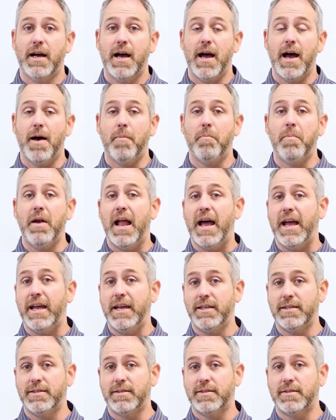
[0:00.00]

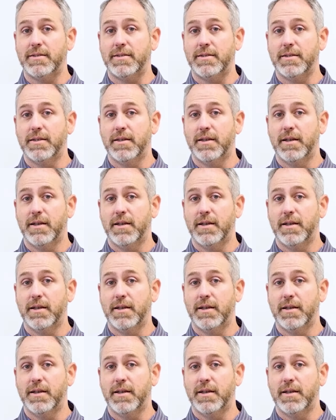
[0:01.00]
Habláis.